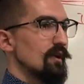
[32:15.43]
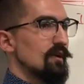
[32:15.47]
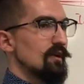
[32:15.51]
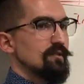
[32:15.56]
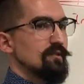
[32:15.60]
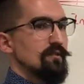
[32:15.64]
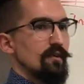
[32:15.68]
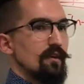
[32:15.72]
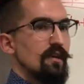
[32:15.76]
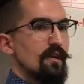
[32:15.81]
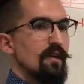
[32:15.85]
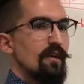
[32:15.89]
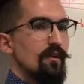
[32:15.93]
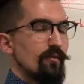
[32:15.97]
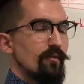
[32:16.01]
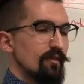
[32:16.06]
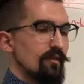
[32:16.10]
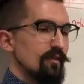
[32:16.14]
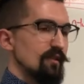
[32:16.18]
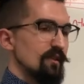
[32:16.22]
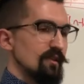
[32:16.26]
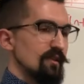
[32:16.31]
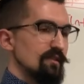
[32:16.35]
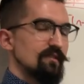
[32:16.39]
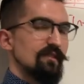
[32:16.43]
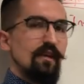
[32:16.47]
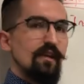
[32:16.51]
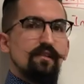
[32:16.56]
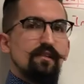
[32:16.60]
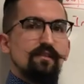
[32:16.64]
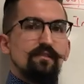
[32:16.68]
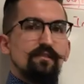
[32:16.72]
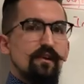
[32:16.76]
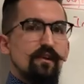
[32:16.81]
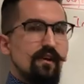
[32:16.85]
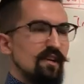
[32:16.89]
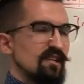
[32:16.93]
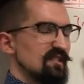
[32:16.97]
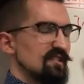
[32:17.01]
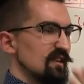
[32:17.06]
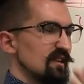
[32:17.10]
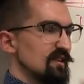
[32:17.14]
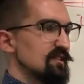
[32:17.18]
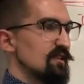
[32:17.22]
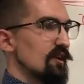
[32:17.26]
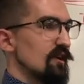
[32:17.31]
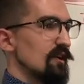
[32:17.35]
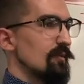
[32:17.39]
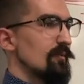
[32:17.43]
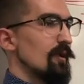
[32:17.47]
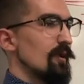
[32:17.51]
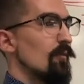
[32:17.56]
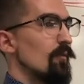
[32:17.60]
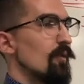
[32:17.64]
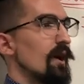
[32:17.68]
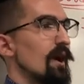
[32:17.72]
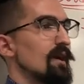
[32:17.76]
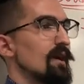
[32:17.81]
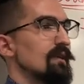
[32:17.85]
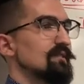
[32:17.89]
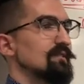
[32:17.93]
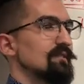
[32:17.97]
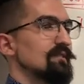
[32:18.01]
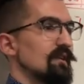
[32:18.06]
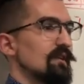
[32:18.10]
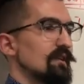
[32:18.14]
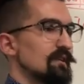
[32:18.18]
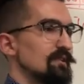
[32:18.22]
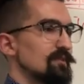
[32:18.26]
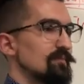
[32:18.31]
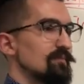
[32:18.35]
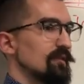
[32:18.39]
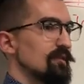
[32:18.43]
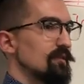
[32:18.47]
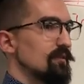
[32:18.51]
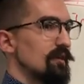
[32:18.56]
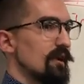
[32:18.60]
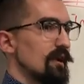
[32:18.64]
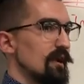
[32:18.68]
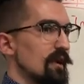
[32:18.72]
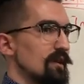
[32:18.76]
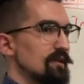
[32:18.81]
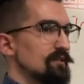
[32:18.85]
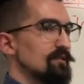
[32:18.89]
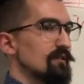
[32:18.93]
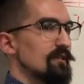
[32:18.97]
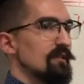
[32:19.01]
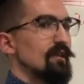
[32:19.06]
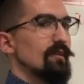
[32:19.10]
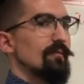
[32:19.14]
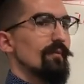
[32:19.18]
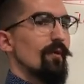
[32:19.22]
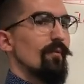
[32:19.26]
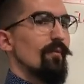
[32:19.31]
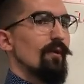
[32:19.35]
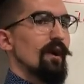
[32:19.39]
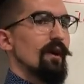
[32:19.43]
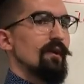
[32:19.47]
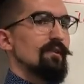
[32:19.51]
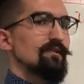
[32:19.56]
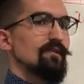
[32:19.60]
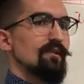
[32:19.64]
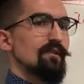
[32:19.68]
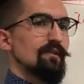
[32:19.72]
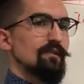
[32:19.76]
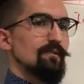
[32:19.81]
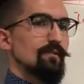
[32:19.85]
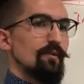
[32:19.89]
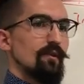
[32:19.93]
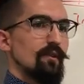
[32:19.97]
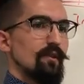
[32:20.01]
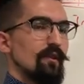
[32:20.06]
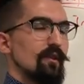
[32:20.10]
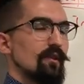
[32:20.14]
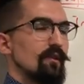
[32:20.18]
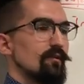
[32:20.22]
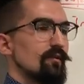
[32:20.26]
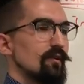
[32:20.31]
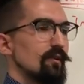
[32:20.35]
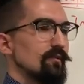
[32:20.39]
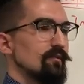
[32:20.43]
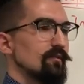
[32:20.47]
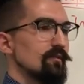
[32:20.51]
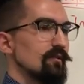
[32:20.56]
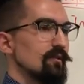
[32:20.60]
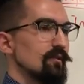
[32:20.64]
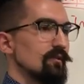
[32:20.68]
So they hear it and they say it sucks and they talk about why it sucks, but they're not actually thinking about why it sucks. What are they doing?